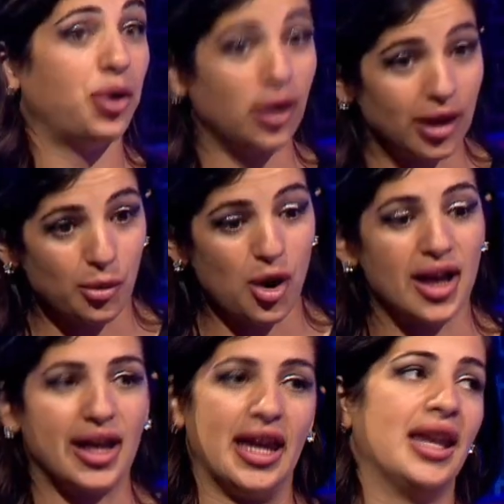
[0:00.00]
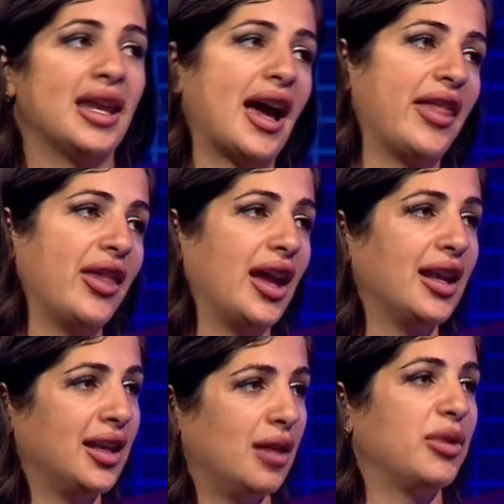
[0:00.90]
putting the work in and then
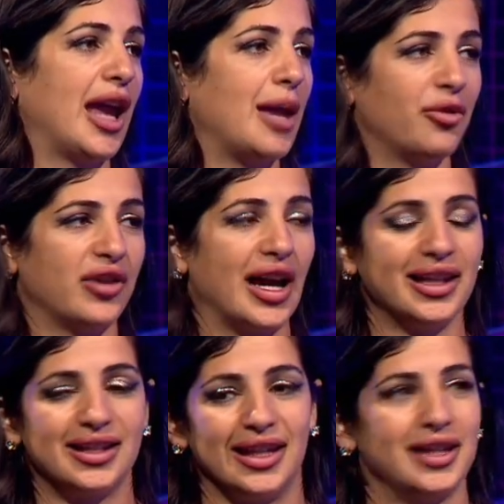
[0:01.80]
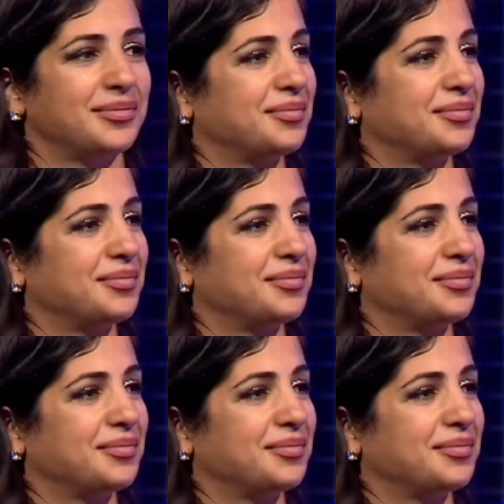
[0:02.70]
it became a reality.